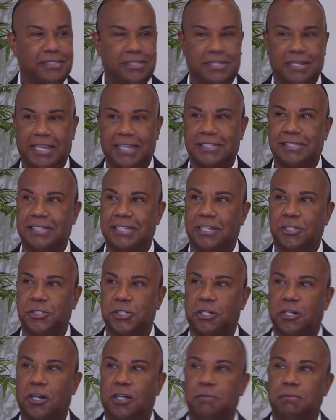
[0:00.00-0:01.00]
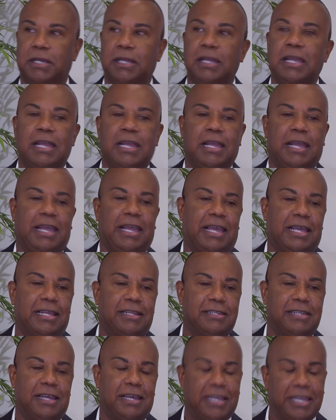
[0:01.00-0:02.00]
The next day she called me,
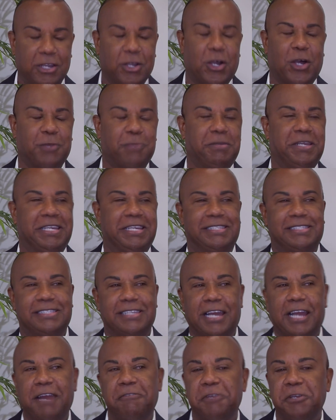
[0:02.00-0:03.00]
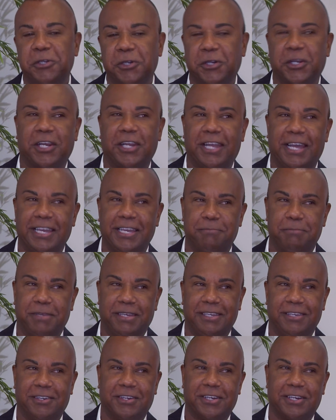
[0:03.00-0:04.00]
and he called me and said, Ivory, you're going to like me.
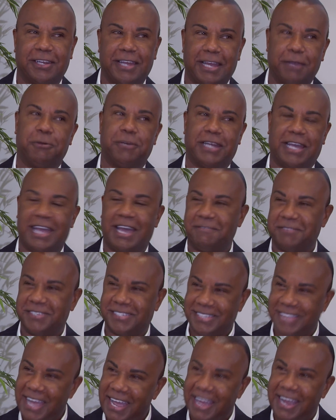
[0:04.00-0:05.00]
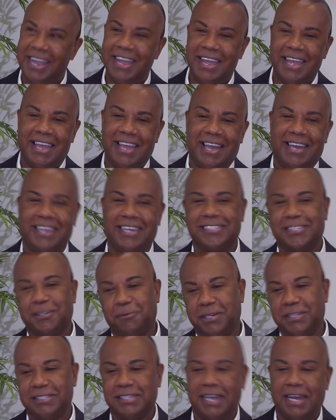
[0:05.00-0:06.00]
You're going to like what I have to say. And I said,
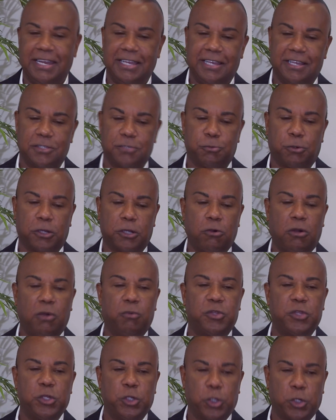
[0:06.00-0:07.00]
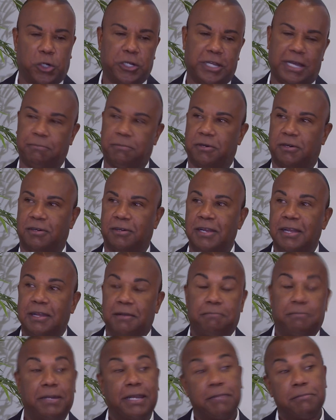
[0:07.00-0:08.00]
what is that? He goes, we're going with your number.
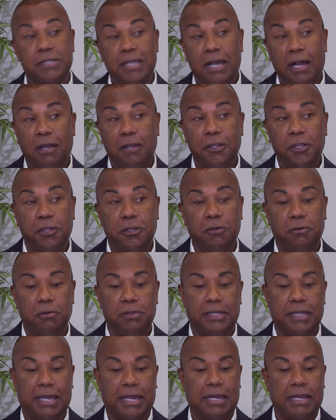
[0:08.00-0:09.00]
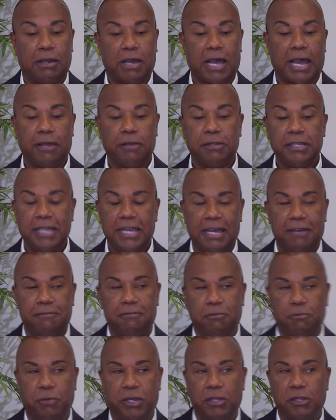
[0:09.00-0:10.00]
But I'm telling you that
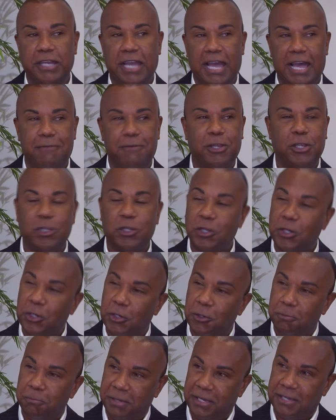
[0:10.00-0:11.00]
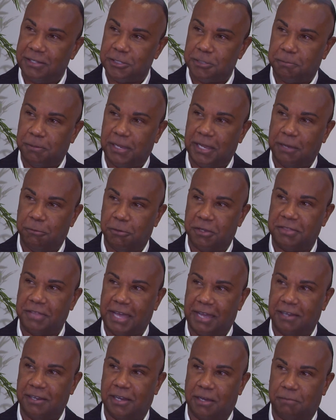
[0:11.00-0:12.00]
we only have a little bit to play with
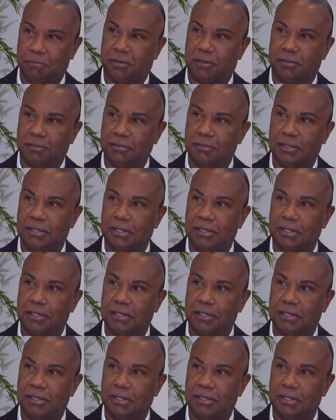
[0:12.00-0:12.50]
that number.